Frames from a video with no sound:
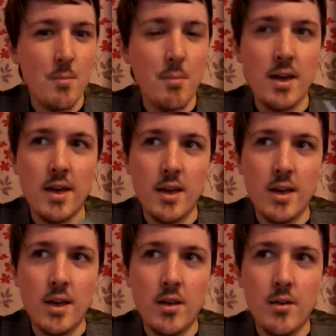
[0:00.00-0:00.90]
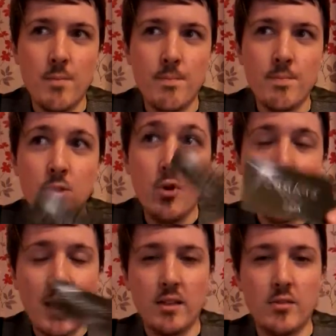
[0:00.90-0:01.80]
but you
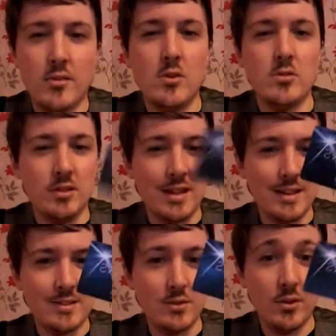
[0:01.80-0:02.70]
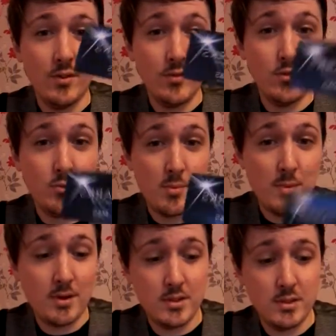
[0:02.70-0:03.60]
pick the slot, so that's good if you shop in
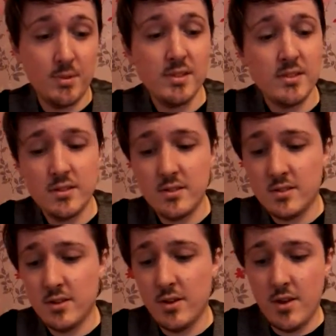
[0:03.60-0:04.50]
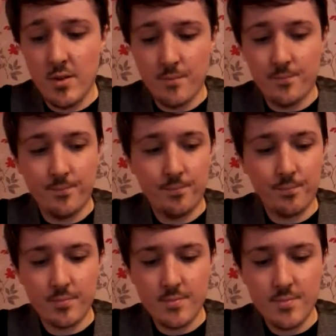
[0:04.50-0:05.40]
Marks and Spencer's.
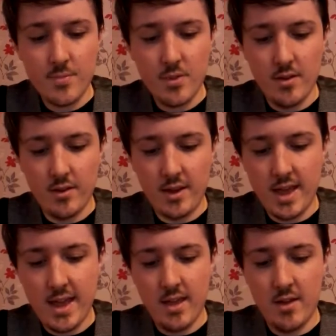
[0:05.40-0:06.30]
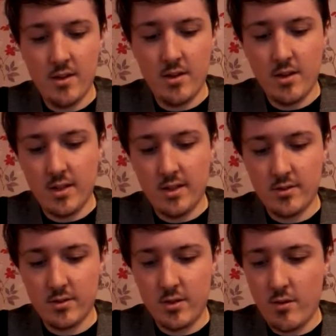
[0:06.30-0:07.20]
Okay,
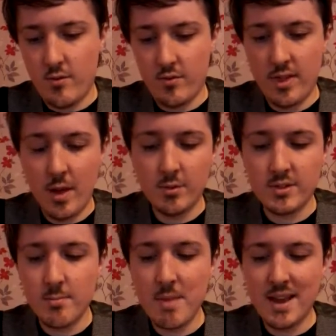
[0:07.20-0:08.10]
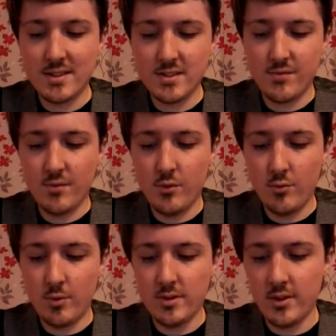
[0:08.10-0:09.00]
let's go for that. Was a mixed
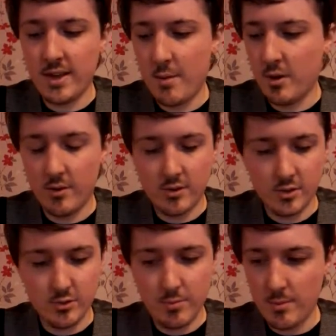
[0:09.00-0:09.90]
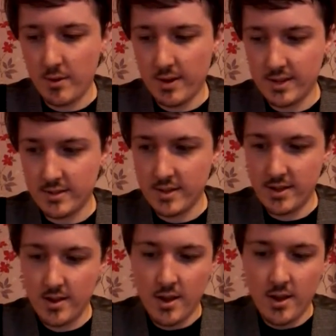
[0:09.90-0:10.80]
food one. Okay, we'll go to supermarkets then.